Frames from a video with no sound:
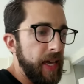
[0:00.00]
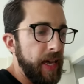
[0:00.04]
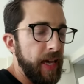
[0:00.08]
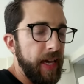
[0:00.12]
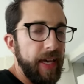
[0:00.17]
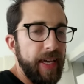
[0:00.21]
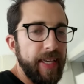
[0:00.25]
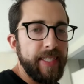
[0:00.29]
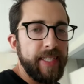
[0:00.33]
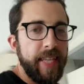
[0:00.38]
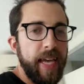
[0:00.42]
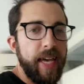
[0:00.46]

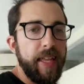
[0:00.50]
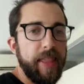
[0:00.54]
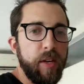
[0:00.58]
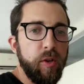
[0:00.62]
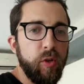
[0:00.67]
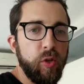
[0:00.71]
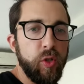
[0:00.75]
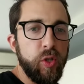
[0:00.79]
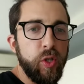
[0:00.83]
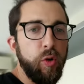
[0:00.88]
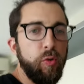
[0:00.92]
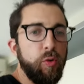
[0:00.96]
is that
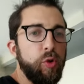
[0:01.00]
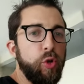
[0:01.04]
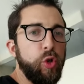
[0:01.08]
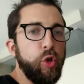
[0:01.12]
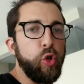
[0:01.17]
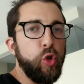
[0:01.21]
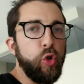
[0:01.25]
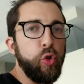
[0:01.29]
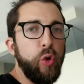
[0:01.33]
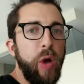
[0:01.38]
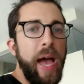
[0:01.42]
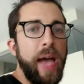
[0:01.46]
there's no
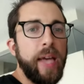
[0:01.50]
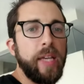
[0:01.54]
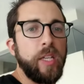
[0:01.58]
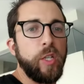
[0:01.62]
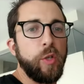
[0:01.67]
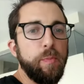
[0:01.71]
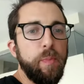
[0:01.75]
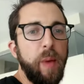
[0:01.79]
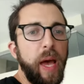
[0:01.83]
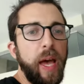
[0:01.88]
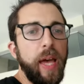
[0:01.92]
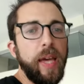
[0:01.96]
trash
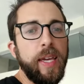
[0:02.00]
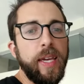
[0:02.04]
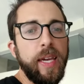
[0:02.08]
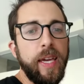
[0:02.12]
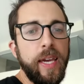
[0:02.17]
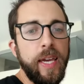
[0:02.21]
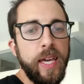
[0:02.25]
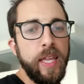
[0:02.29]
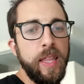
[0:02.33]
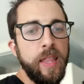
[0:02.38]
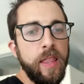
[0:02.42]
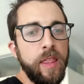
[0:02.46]
bag
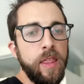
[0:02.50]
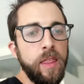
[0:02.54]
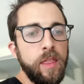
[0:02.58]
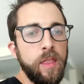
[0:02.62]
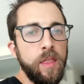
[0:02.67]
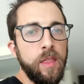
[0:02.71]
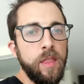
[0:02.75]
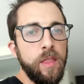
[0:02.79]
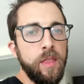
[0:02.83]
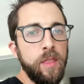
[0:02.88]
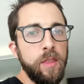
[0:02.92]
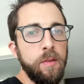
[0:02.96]
in
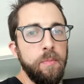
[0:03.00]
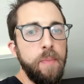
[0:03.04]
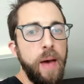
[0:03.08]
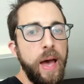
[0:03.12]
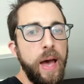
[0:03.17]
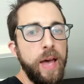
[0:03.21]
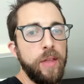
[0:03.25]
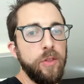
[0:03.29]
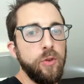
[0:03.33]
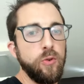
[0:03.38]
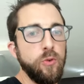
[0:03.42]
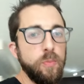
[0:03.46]
the
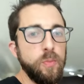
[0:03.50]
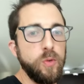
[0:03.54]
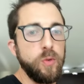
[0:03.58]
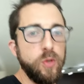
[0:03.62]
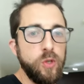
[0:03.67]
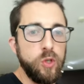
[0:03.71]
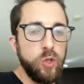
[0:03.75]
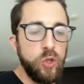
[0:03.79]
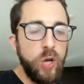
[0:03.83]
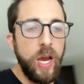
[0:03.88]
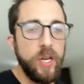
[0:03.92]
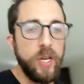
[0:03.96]
bathroom
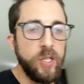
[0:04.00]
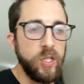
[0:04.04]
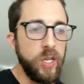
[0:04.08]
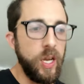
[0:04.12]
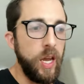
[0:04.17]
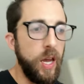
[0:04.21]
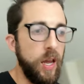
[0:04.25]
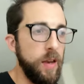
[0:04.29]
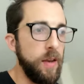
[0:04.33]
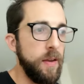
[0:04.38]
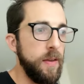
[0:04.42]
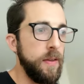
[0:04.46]
trash
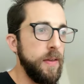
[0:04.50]
can.